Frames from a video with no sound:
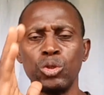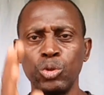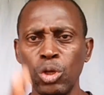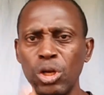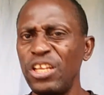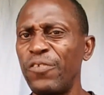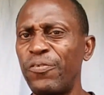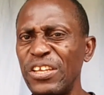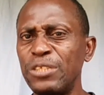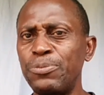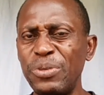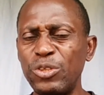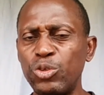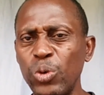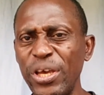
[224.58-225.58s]
Know the
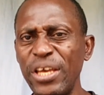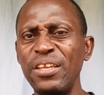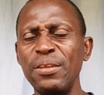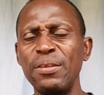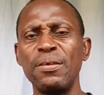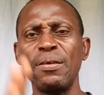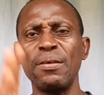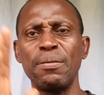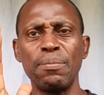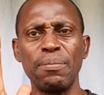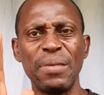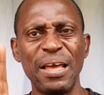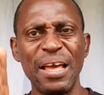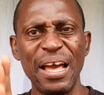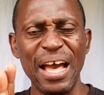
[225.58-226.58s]
difference between
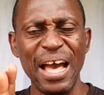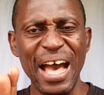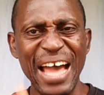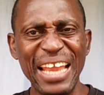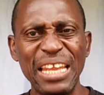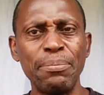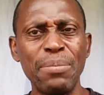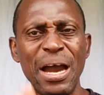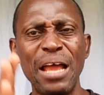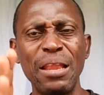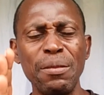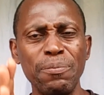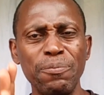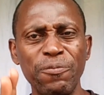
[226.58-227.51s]
animal